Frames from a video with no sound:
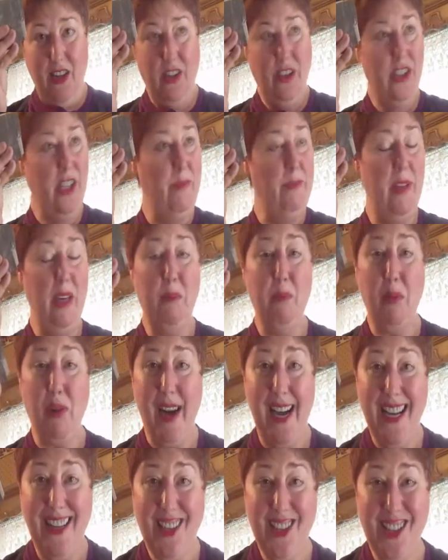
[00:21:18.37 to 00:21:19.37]
Something
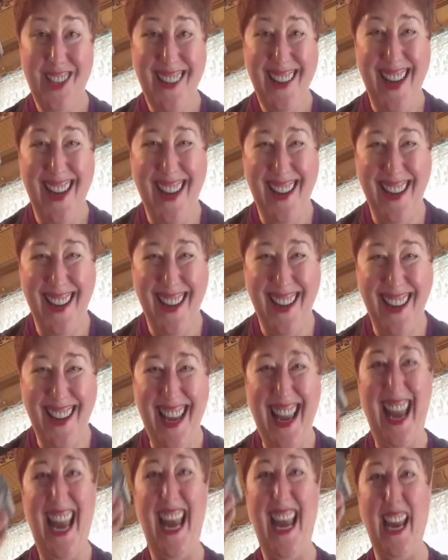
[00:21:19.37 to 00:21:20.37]
breaks,
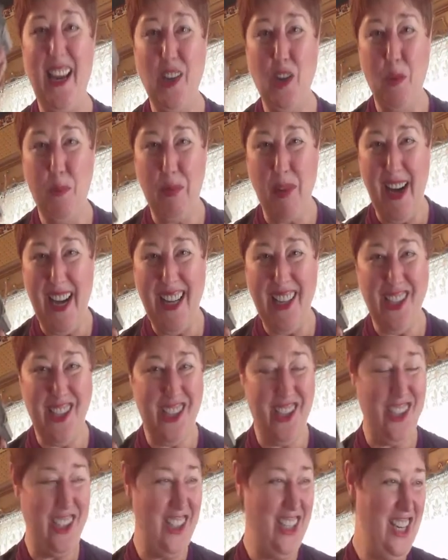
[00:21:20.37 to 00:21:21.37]
handle
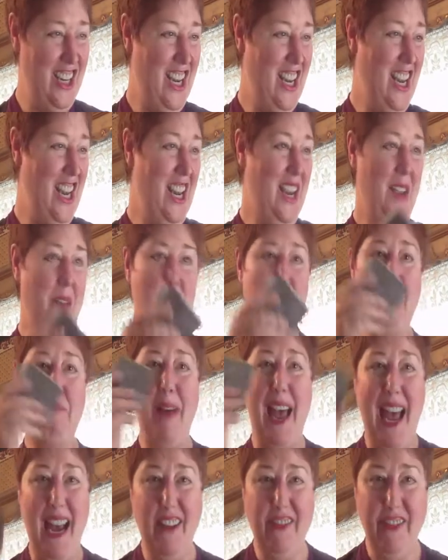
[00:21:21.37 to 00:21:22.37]
breaks,
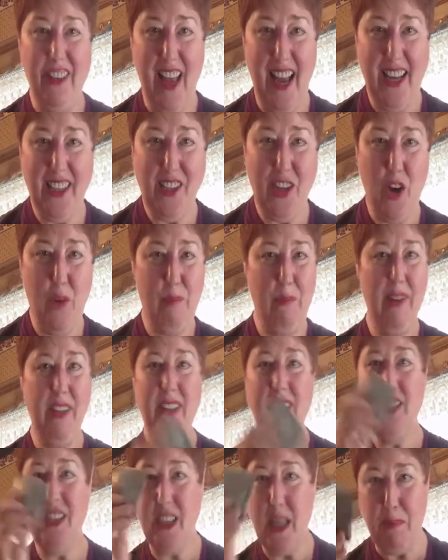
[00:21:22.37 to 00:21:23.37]
bag flies
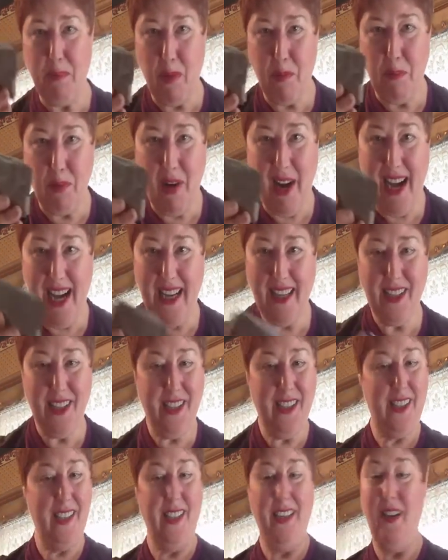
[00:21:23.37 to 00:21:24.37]
open, zipper
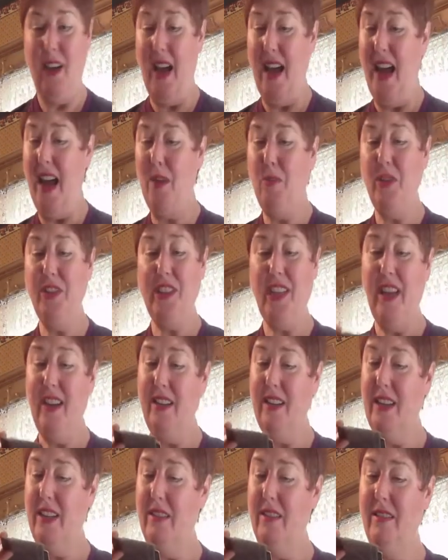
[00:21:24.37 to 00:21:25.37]
breaks. I will
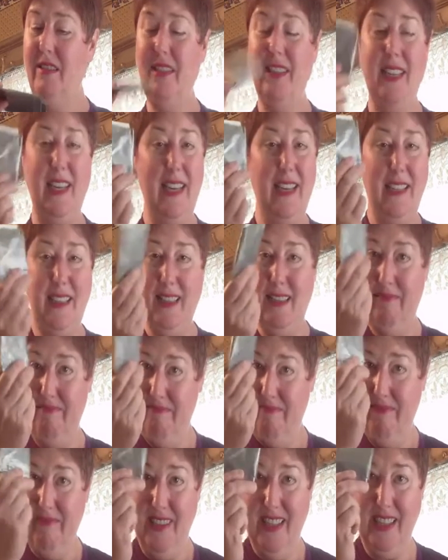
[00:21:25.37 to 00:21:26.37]
tell you that
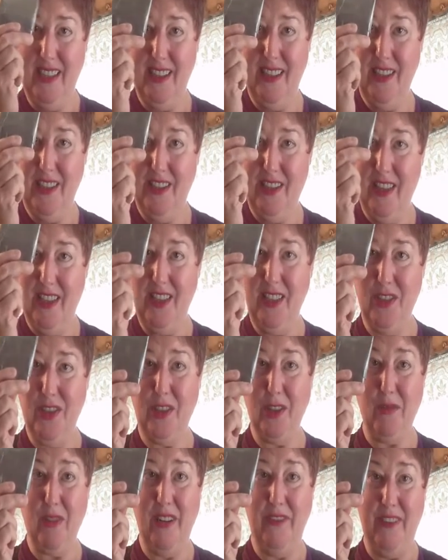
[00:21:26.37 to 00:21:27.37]
this
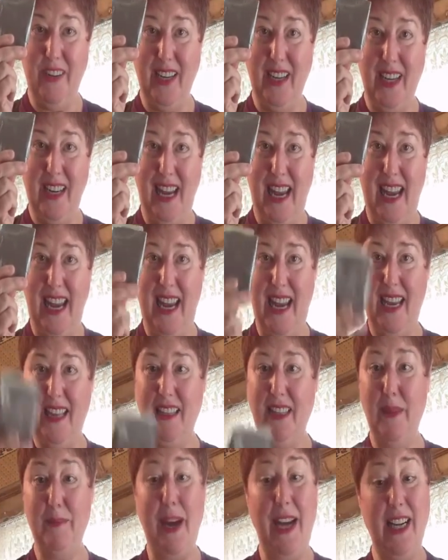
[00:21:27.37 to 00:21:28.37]
is terrific,
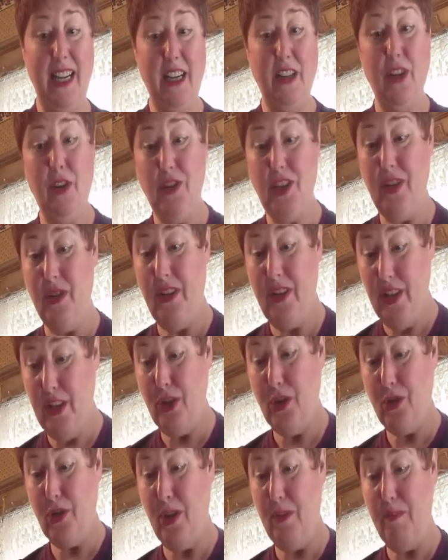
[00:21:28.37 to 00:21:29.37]
and I didn't use it on
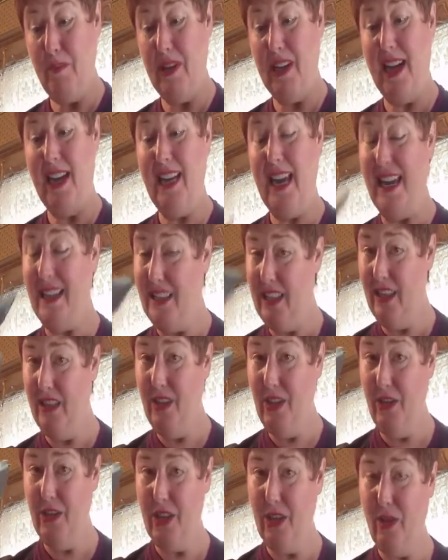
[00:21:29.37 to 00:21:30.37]
this trip, but I
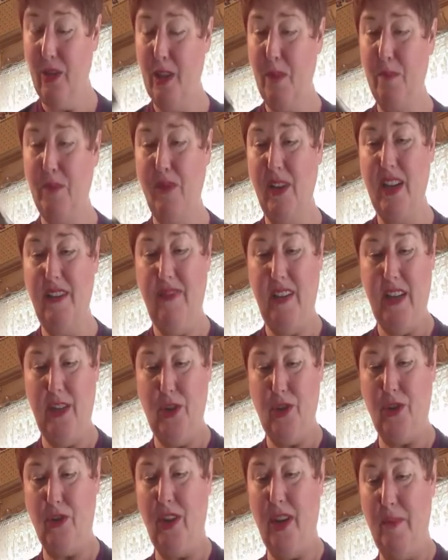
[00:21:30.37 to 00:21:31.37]
did use it on a
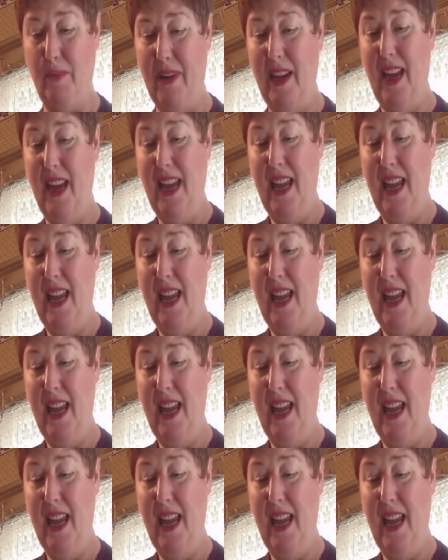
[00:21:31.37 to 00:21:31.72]
previous trip,